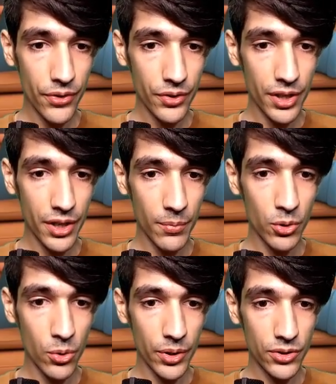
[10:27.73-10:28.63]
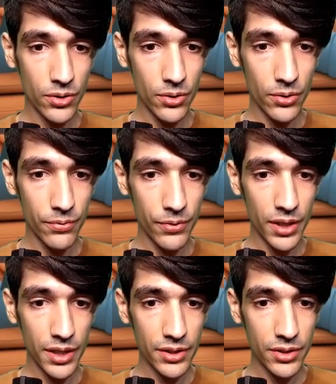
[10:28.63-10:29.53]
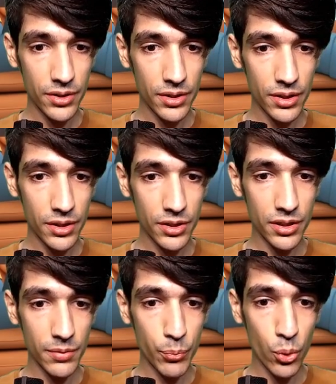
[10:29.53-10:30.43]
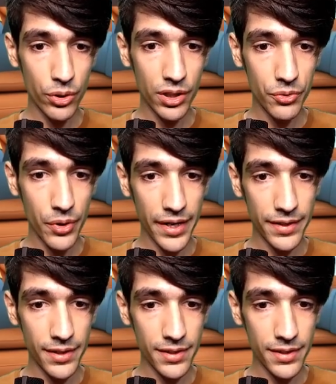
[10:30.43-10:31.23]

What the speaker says: that I'm going to fix is the border radius.